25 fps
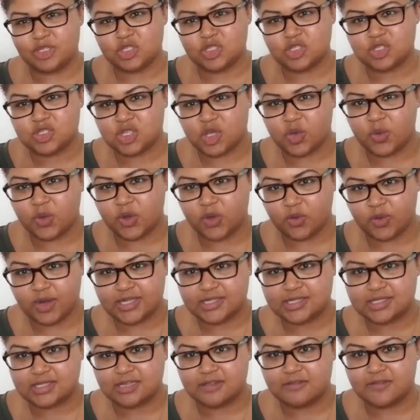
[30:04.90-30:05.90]
so
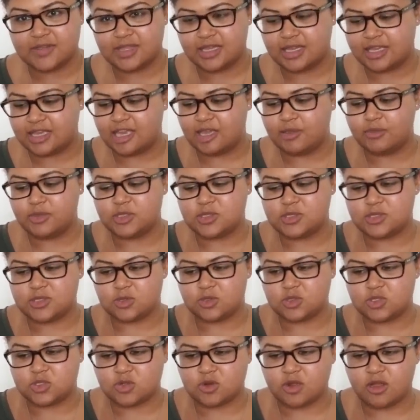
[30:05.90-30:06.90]
aggressive and they came in so
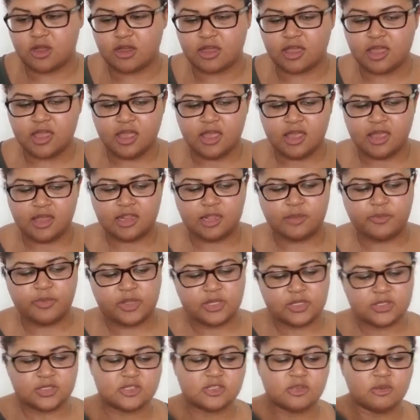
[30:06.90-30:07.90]
strong and they put
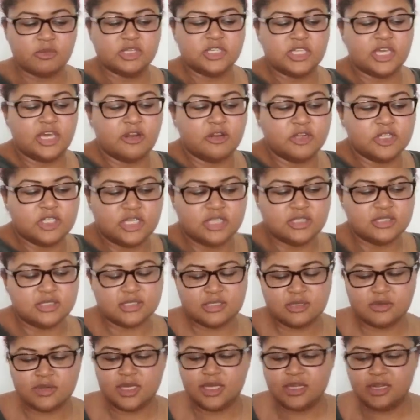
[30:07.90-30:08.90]
in so much energy
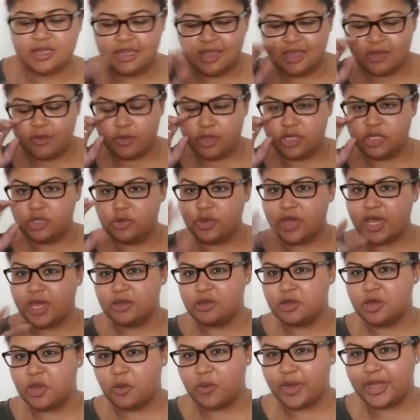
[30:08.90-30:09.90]
into it when you had
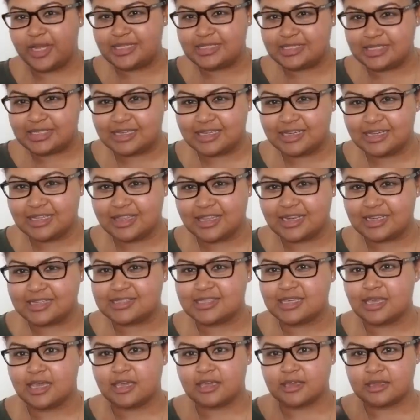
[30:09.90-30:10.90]
no idea that it's
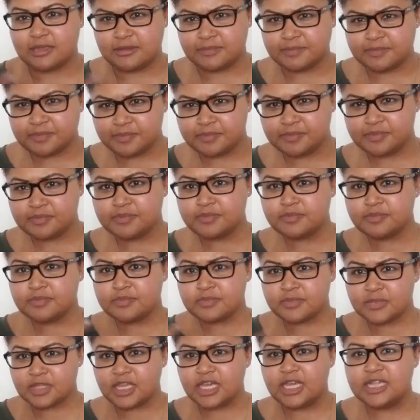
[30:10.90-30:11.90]
like,
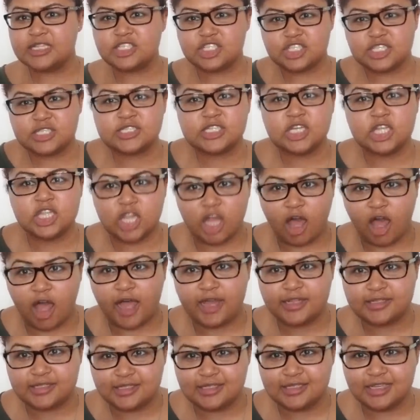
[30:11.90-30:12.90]
it's just a
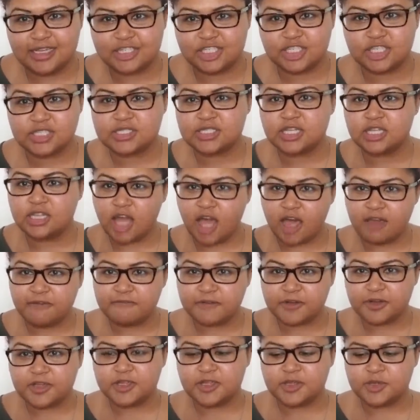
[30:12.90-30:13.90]
lot. It's just a lot
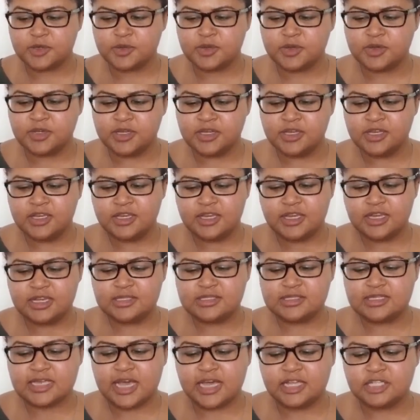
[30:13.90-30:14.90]
for you. And
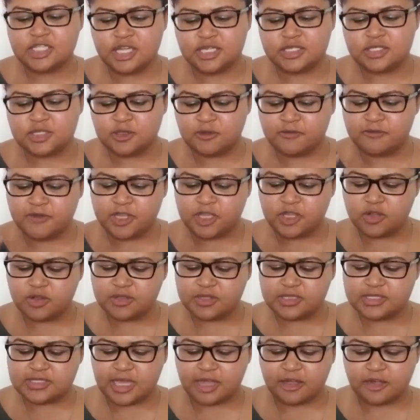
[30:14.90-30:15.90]
Sag, I do feel like you're in
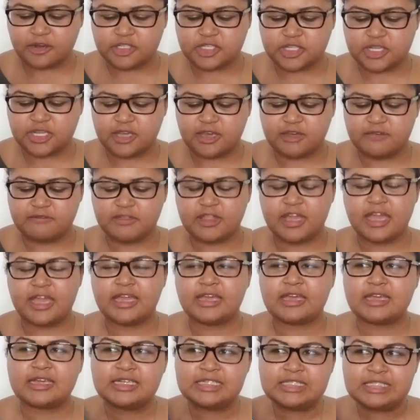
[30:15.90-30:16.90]
this energy of
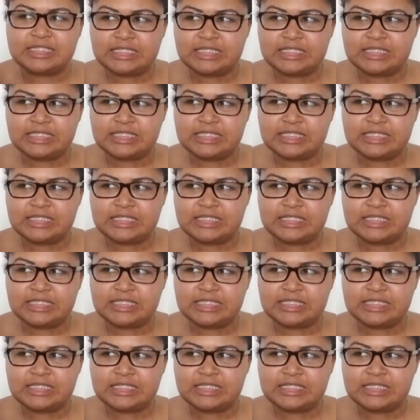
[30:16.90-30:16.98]
like,